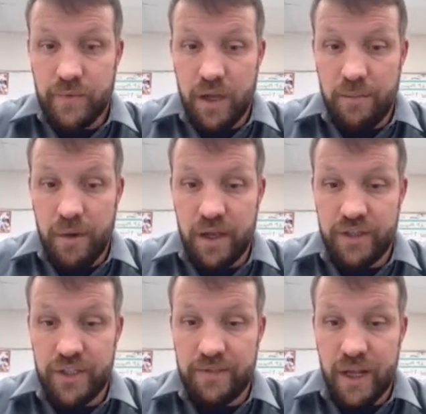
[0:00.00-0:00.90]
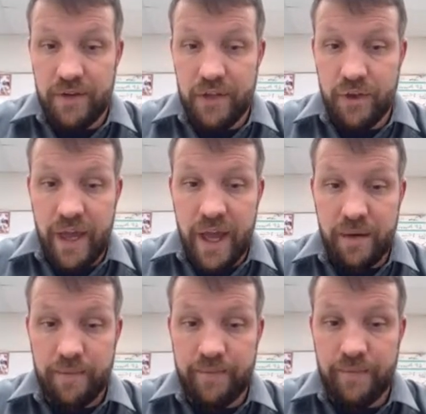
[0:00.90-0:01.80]
Apologies for having to do that,
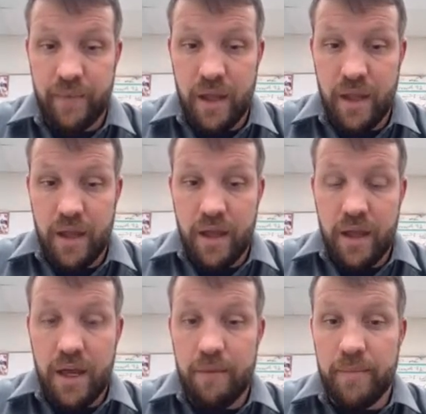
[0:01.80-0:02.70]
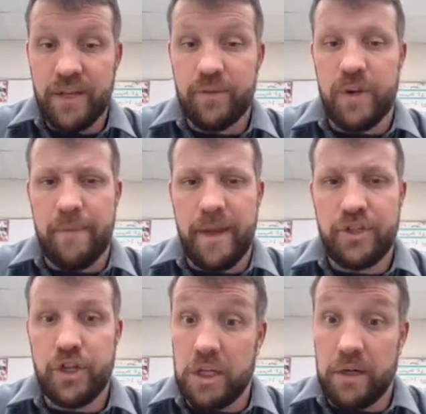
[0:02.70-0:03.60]
but I just wanted to make
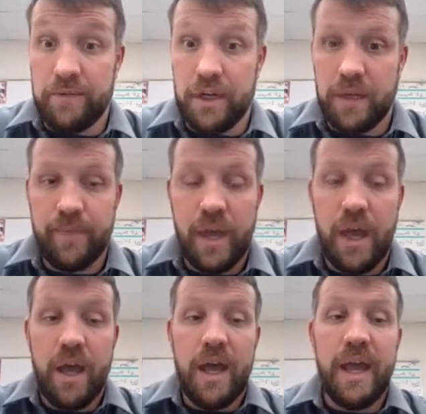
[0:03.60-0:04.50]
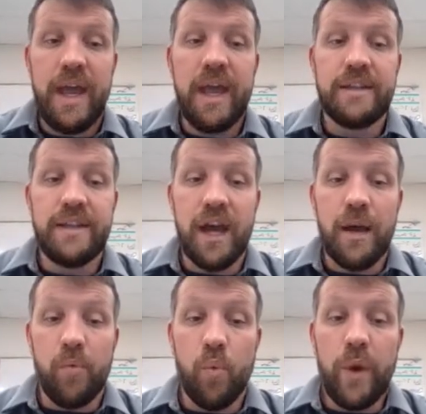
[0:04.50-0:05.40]
sure to clarify. And
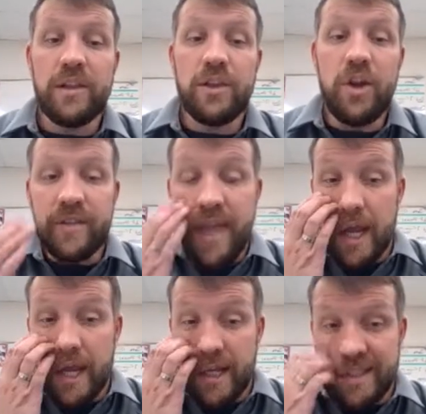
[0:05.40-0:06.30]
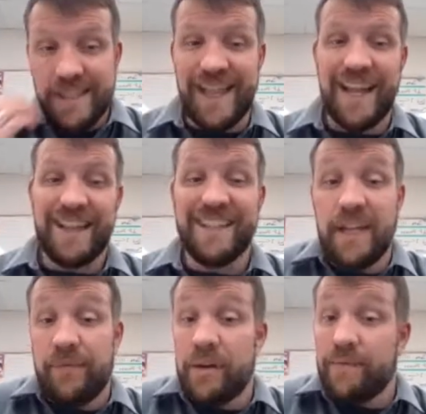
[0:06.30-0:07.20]
when looked at in slightly
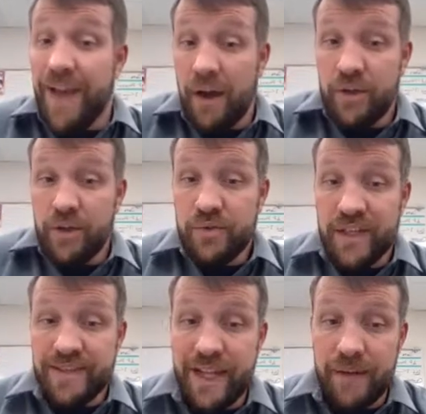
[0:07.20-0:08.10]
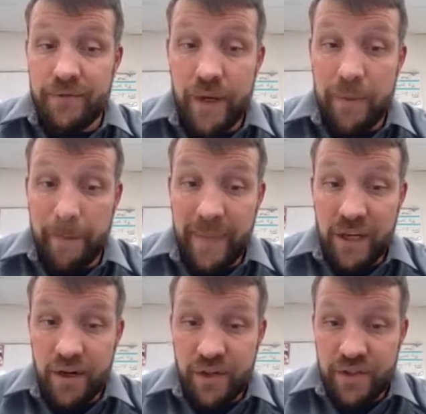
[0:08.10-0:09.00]
different values, instead of doing
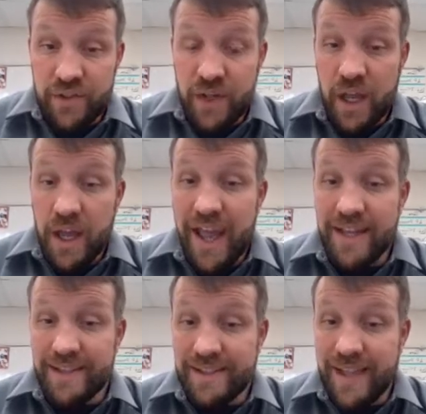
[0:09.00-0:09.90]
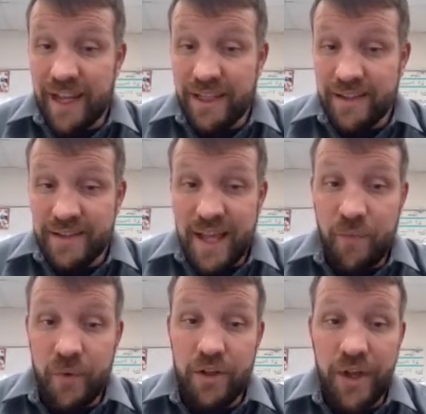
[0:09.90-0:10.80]
meters and seconds,
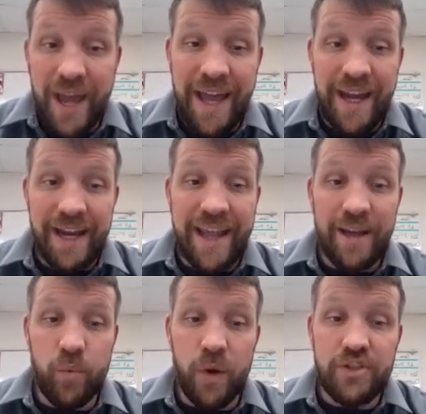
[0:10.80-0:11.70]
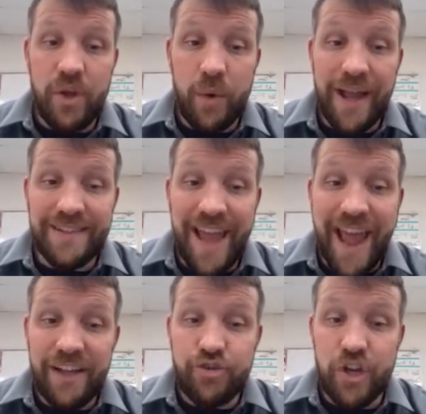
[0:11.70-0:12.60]
if we look at it in what's known as
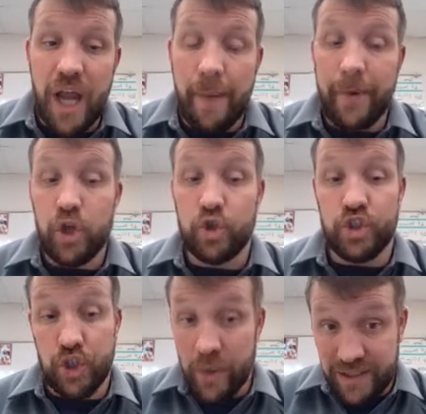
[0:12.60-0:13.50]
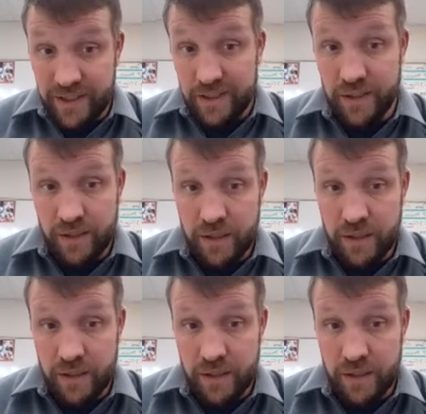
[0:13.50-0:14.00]
astronomical units